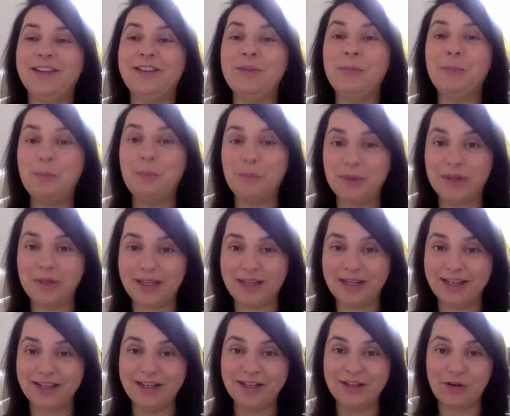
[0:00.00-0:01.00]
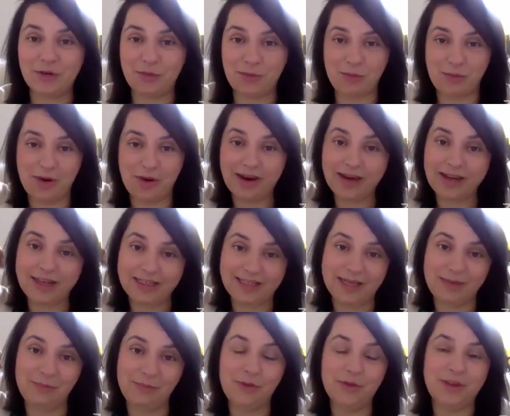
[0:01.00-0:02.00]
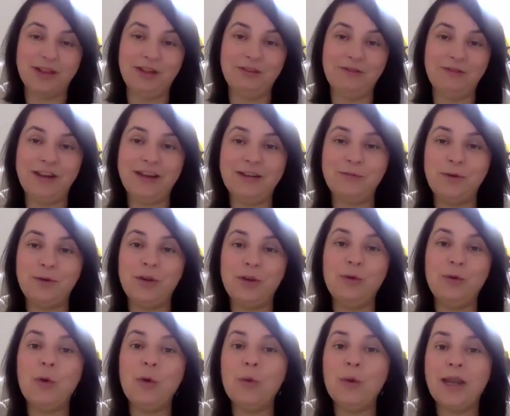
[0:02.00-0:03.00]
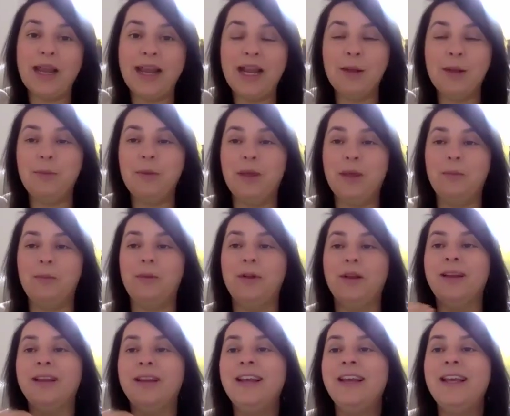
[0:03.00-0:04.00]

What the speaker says: to build your marketing muscle, right? Where you go and help people.